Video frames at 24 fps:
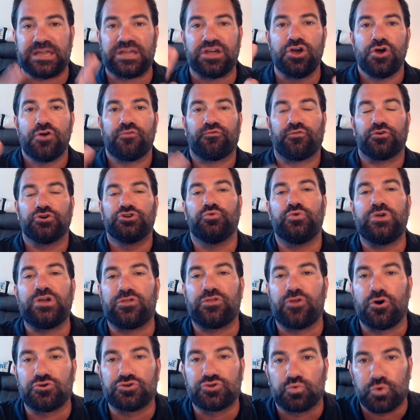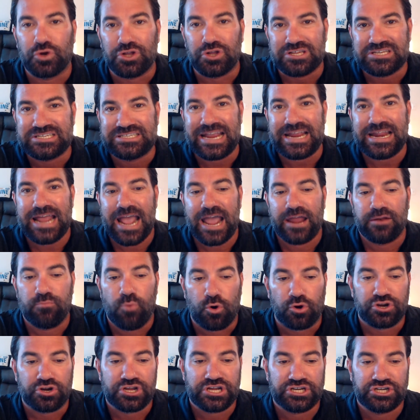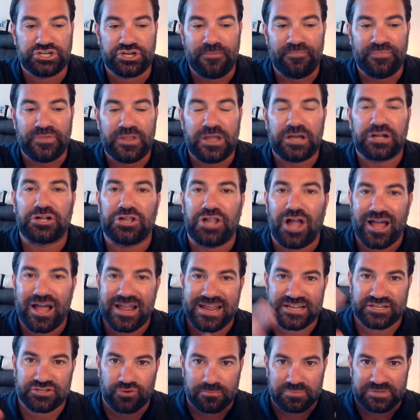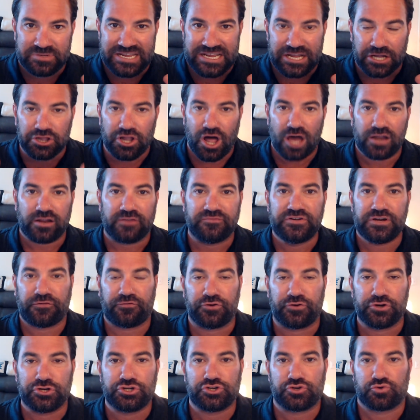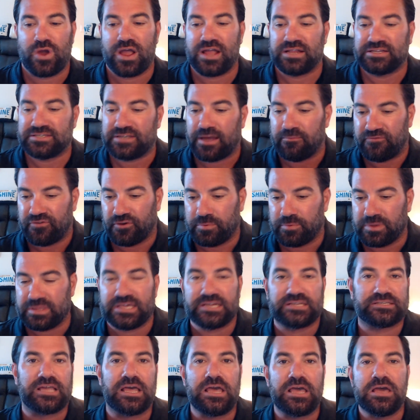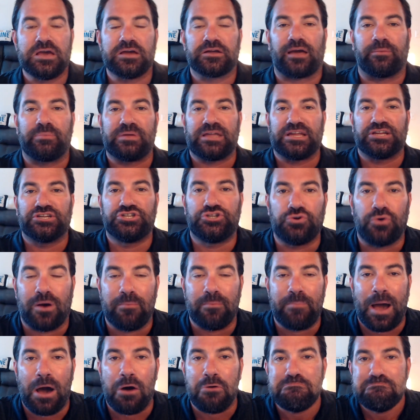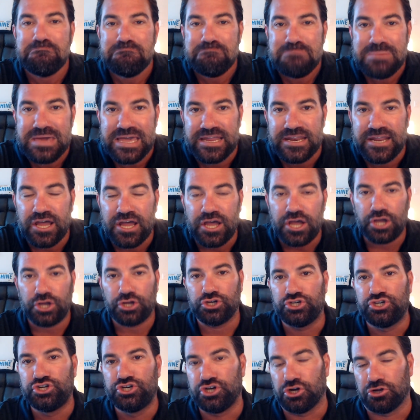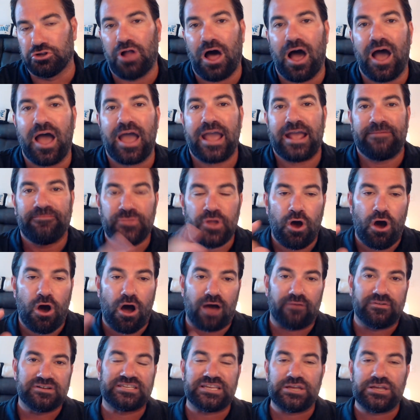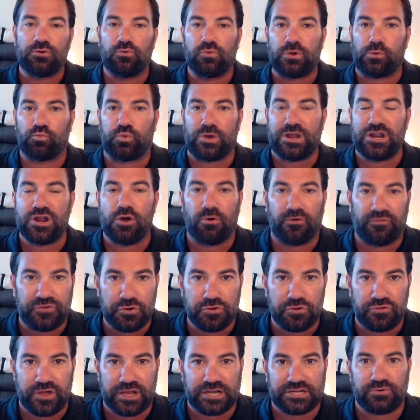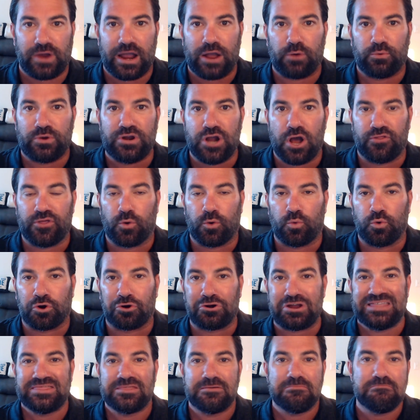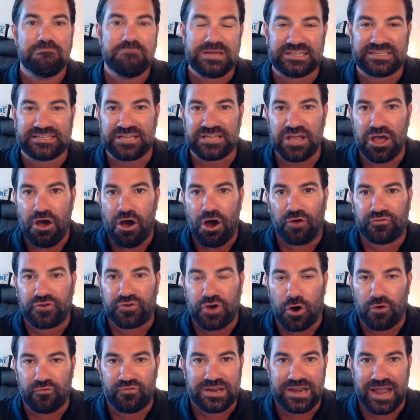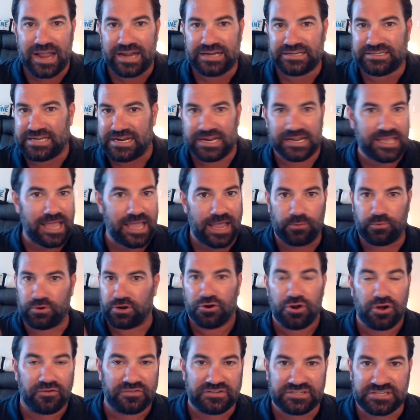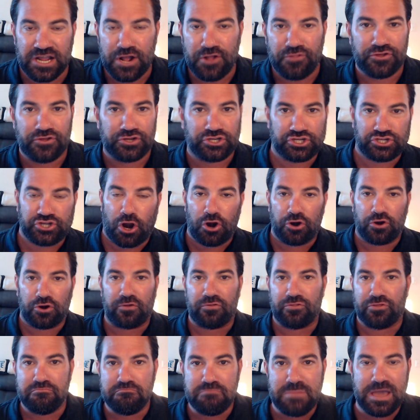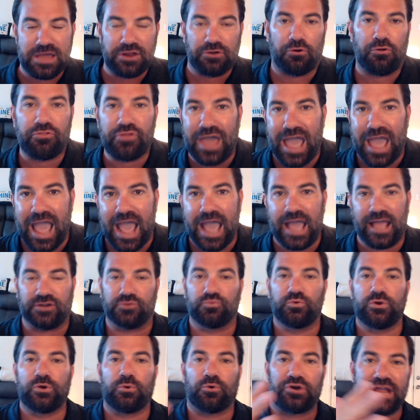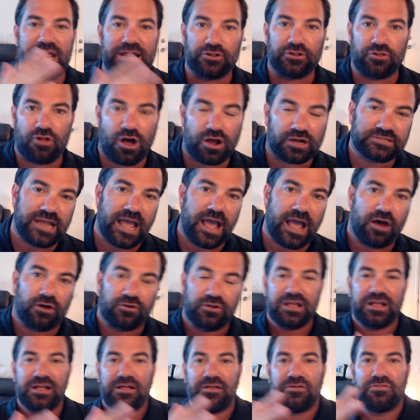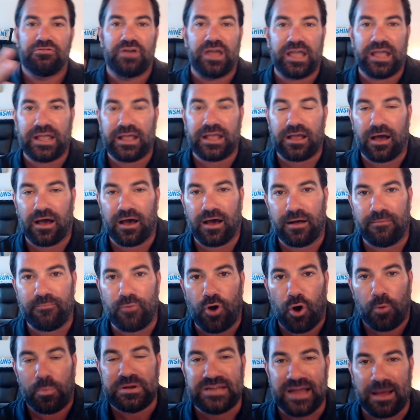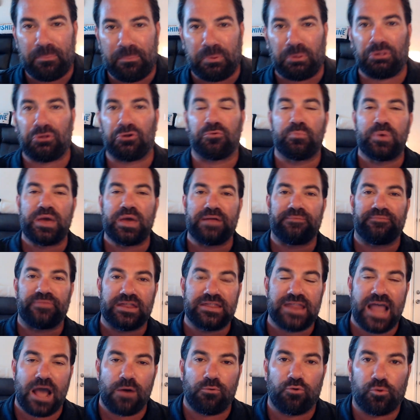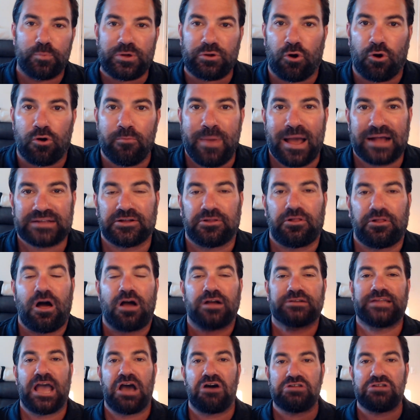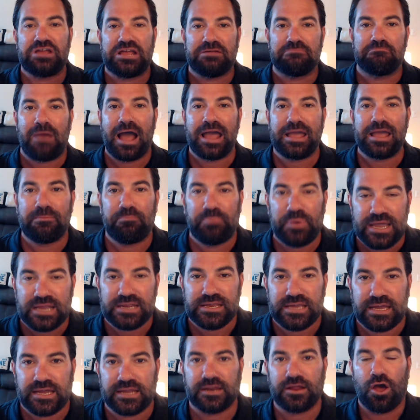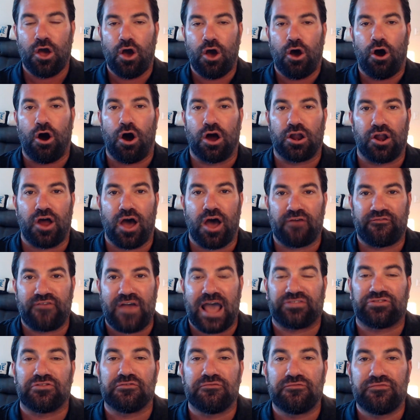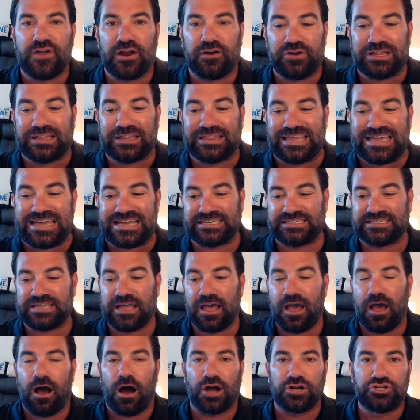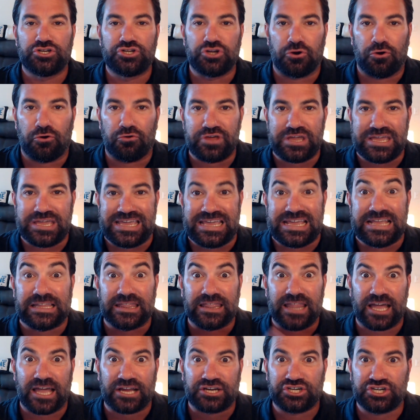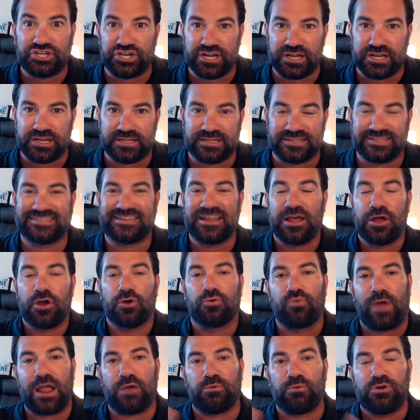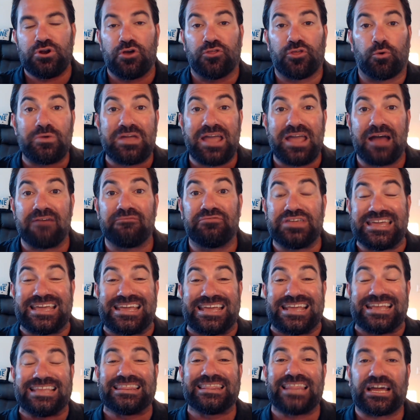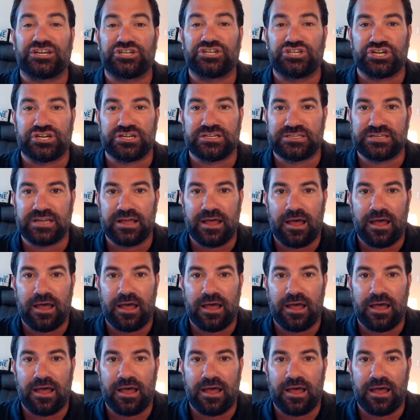for doing those real estate and mortgage clients. So I'm seeing a lot of different trends. I'm filming this coming into about mid-July. Obviously, we know a few things, right? We know that we're in the midst of COVID-19. Again, we don't know if it's the start, the middle, the end. We were in lockdown. They opened up a little bit, and now we'll be going back to lockdown, in my opinion, on and off at the very least until the elections, right? We know that we have the elections